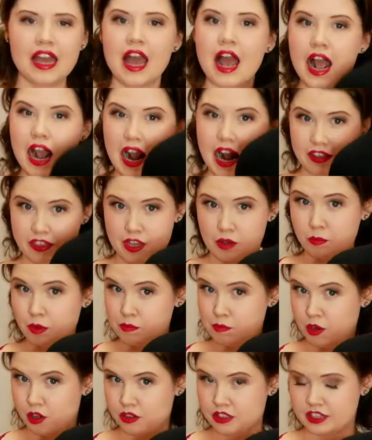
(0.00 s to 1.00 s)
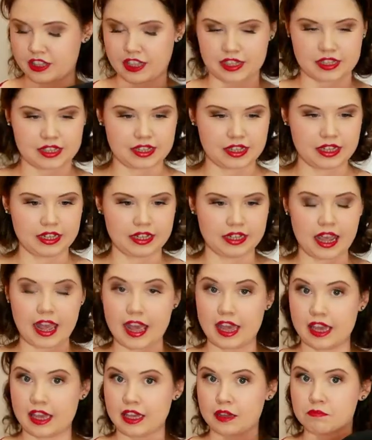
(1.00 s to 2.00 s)
and then we blocked this in
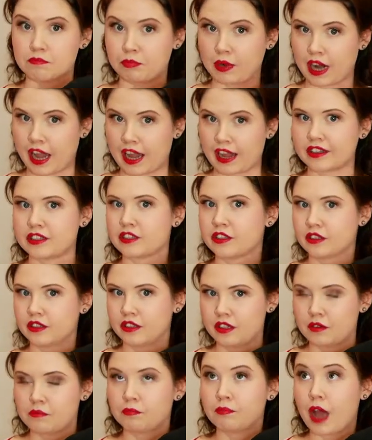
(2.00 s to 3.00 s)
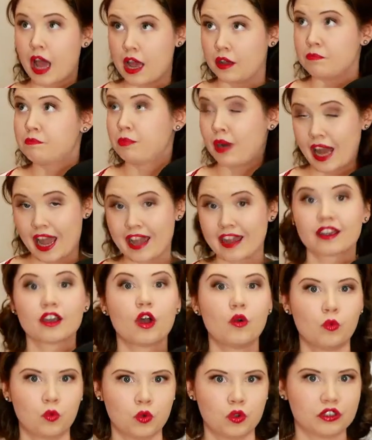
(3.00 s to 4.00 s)
a black
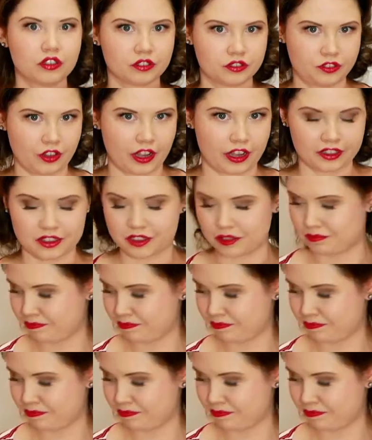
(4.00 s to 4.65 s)
wool felt.